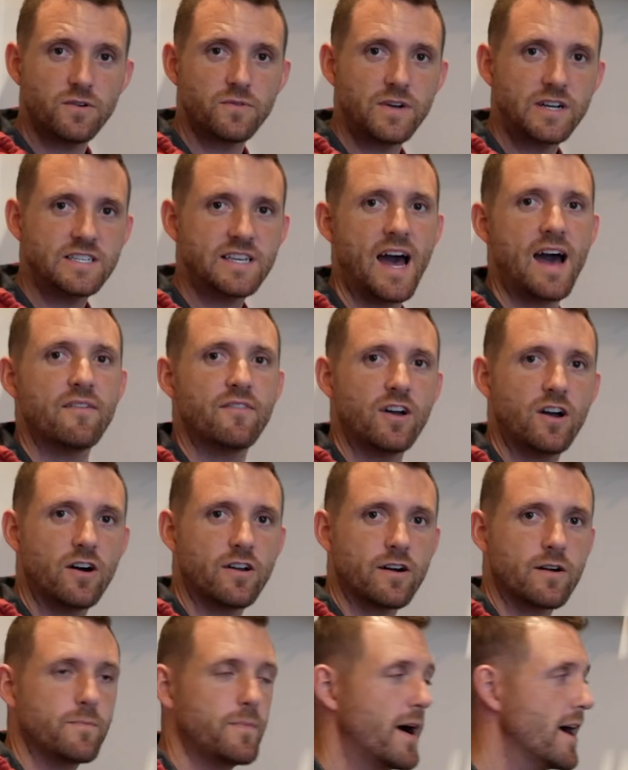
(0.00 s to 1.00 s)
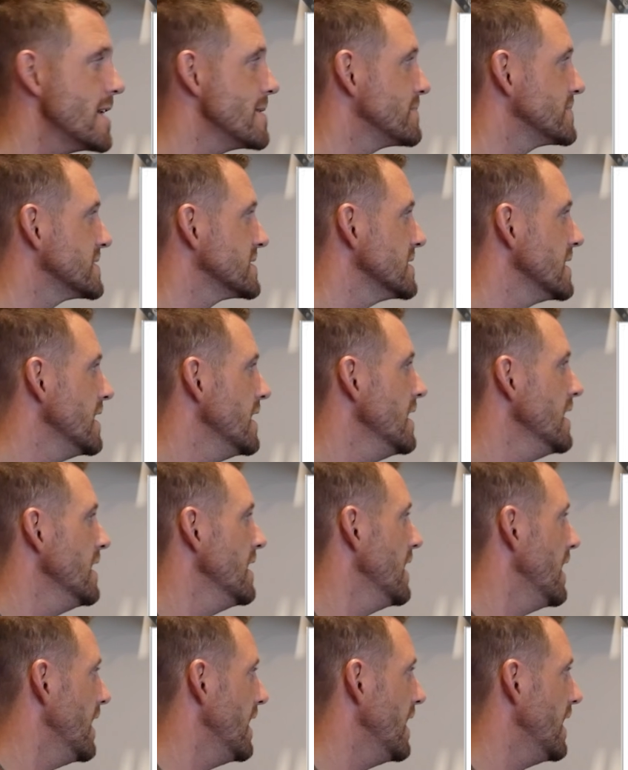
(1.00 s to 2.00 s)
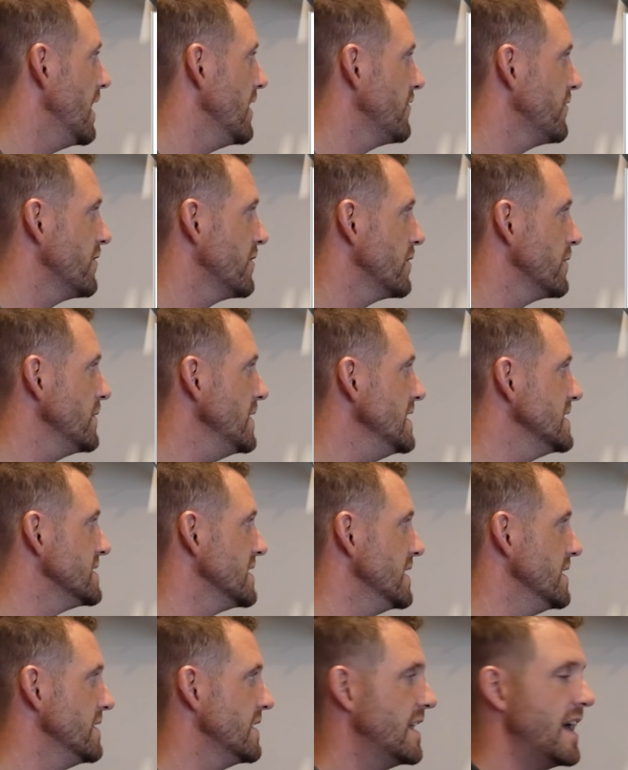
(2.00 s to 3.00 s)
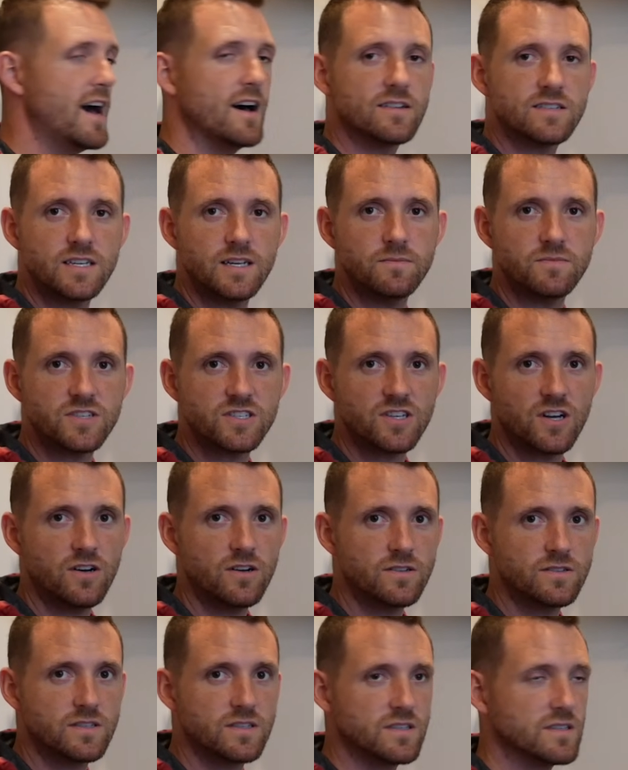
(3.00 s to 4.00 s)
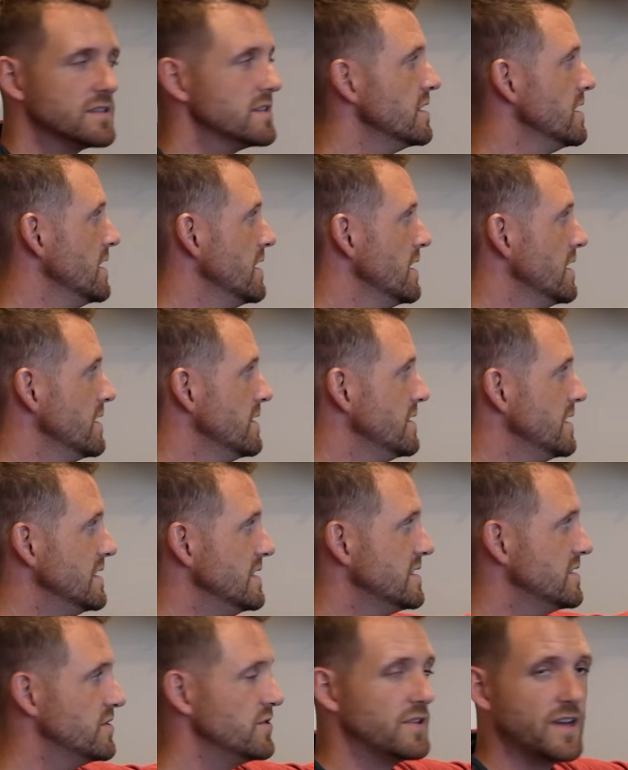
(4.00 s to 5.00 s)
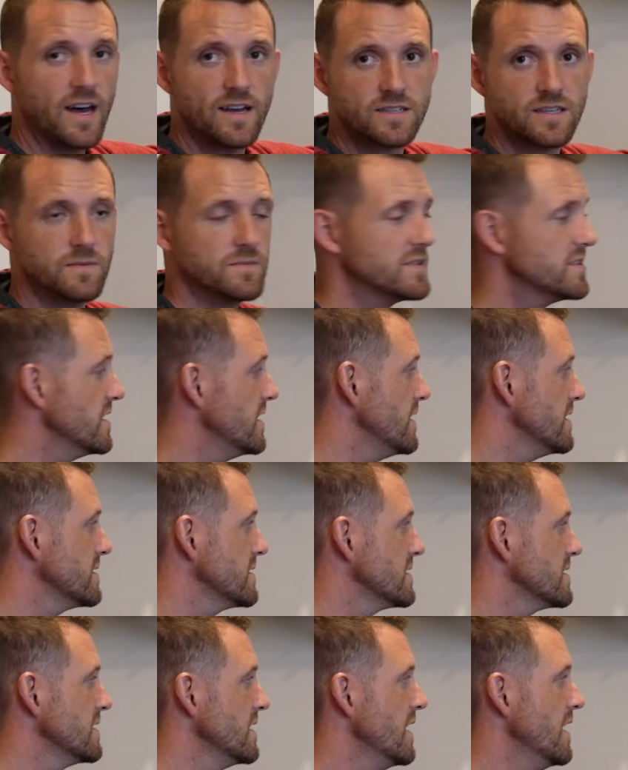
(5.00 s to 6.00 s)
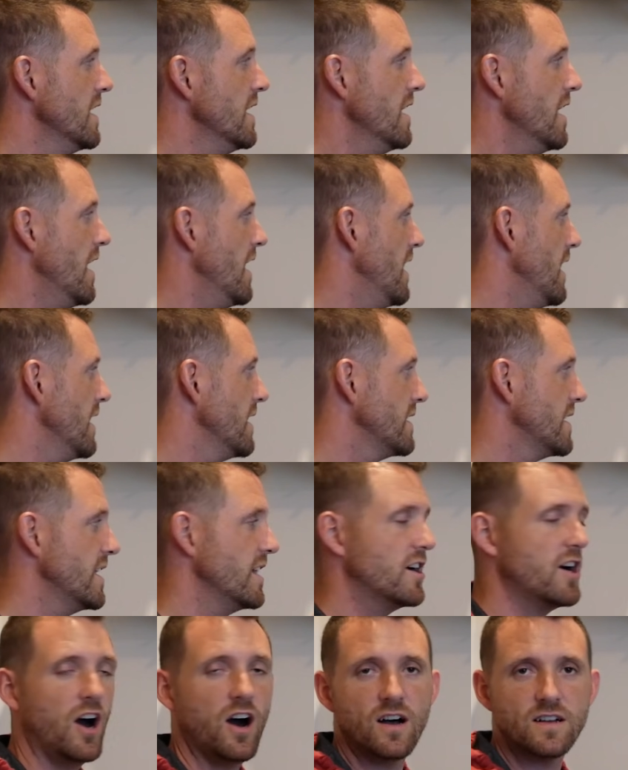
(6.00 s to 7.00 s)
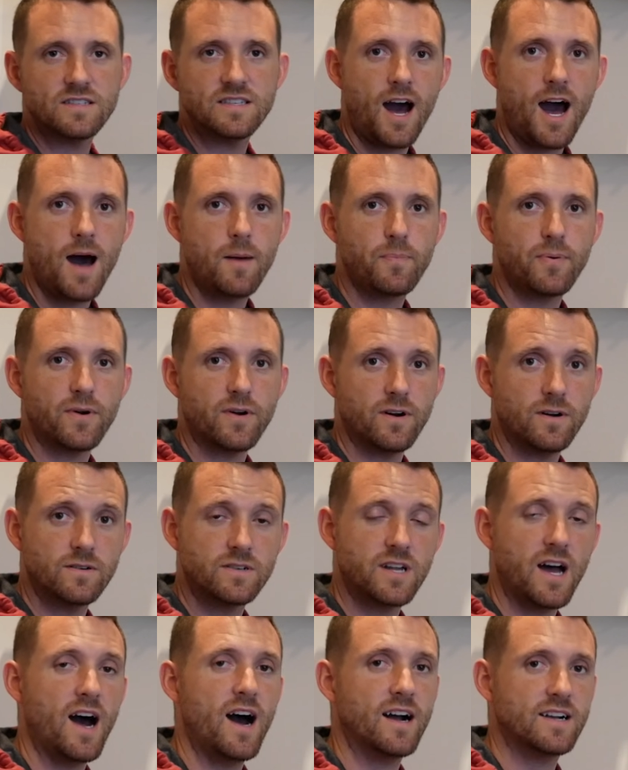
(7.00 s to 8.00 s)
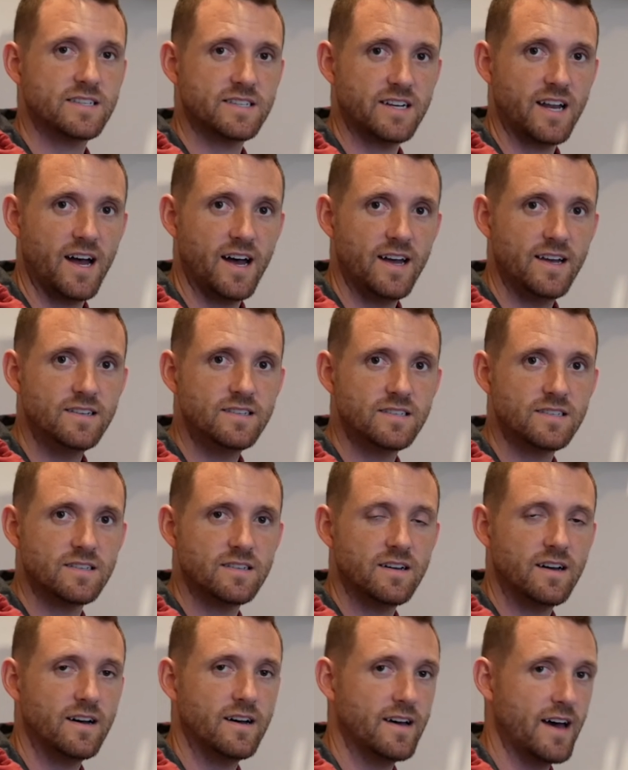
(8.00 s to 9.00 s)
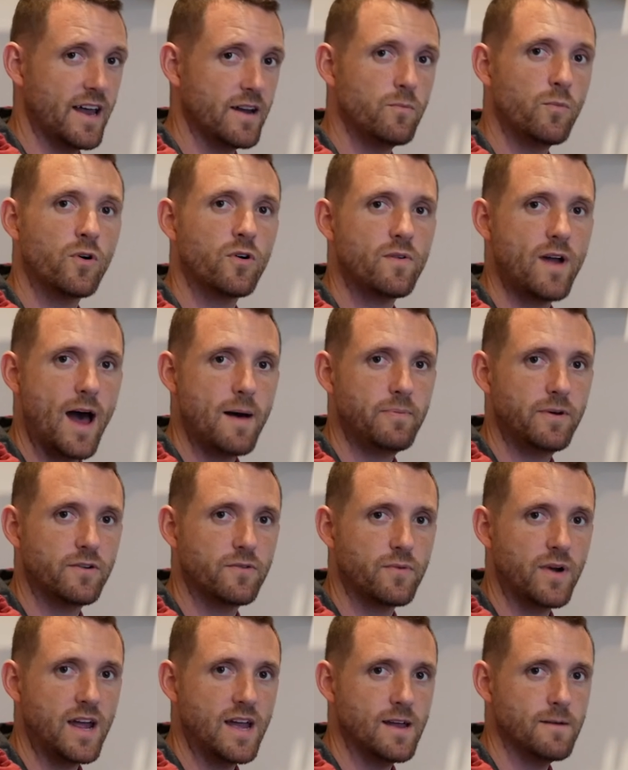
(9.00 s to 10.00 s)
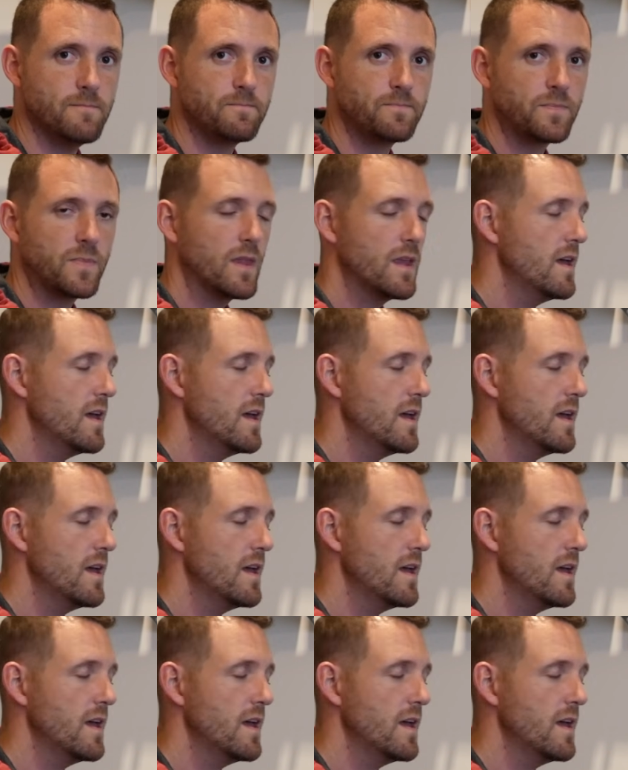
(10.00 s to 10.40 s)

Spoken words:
It wreaks havoc on our pipes for a reason. The calcium salts, these two calcium salts, can cause copper to oxidize at a more rapid rate.